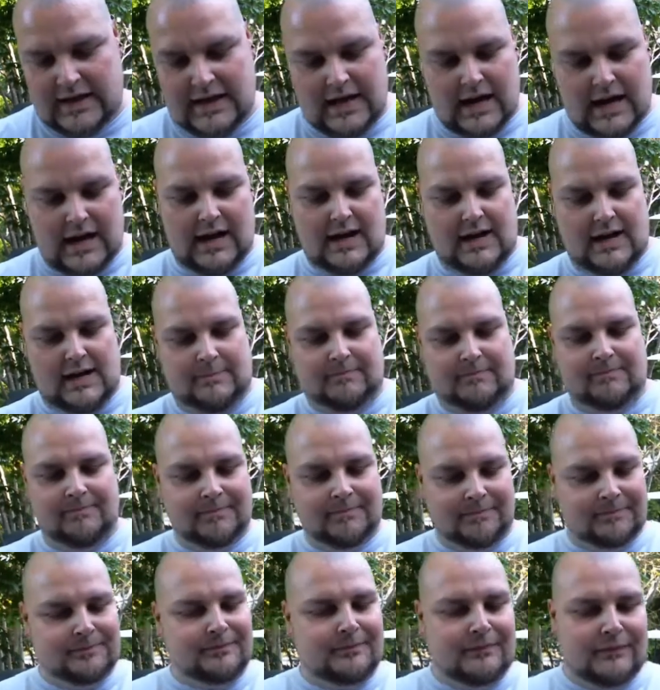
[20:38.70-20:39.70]
Um,
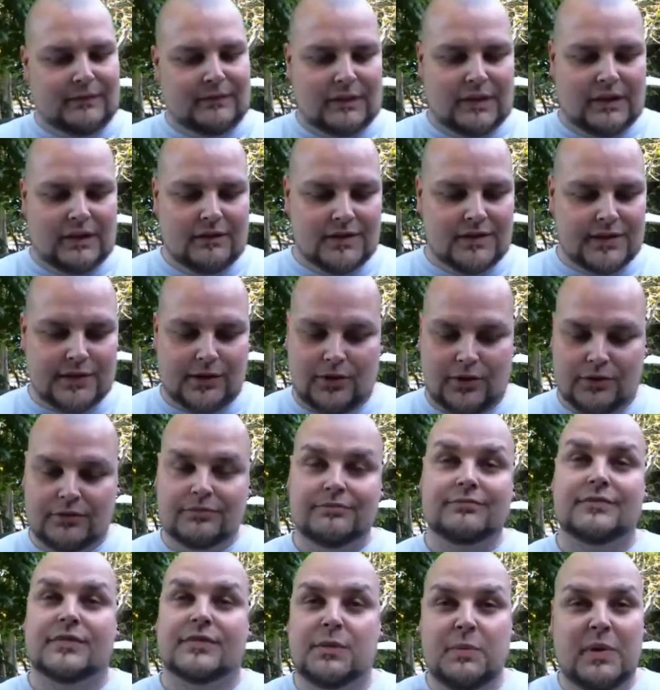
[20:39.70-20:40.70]
so
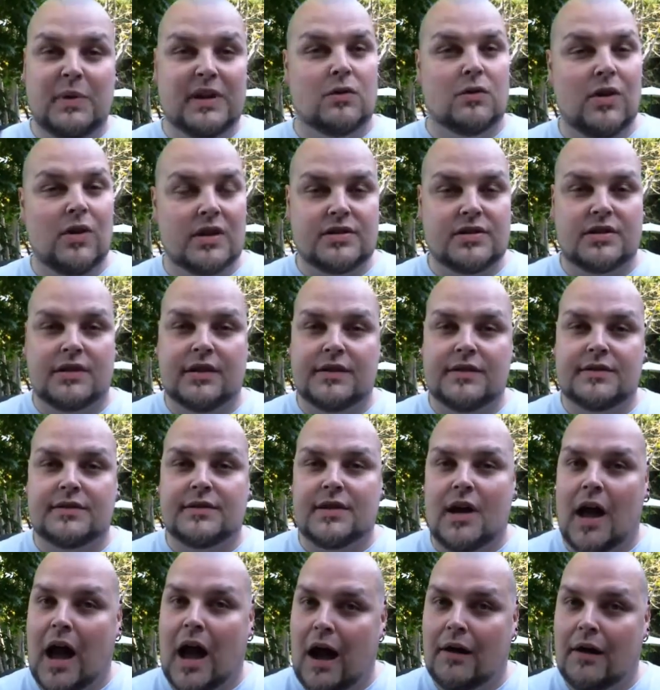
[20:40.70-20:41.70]
the big question is,
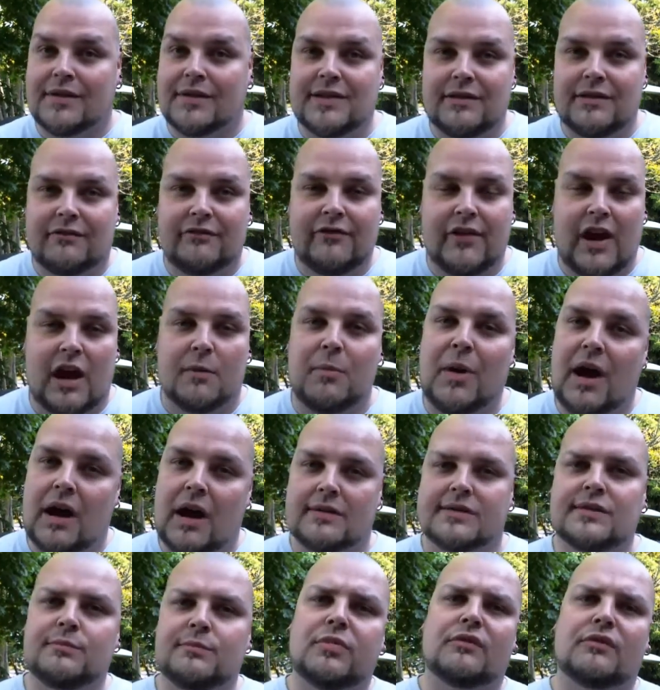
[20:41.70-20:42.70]
how does it vape? How
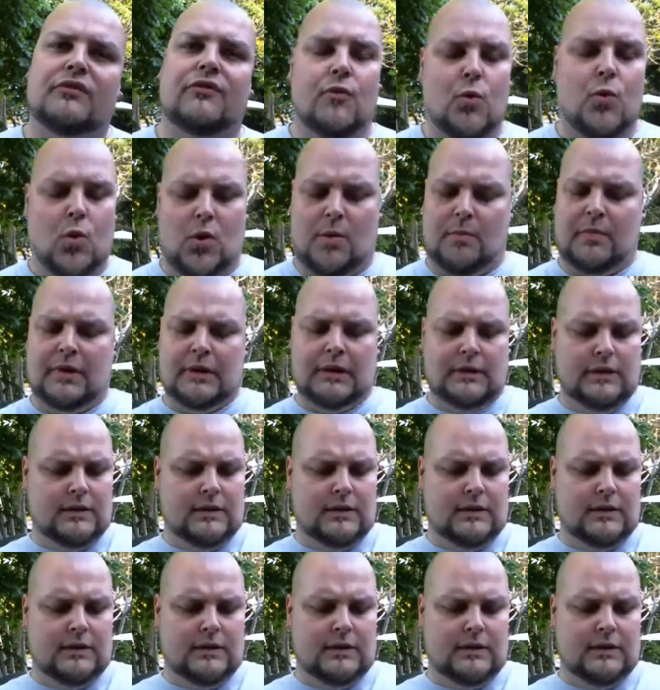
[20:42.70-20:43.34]
does it perform?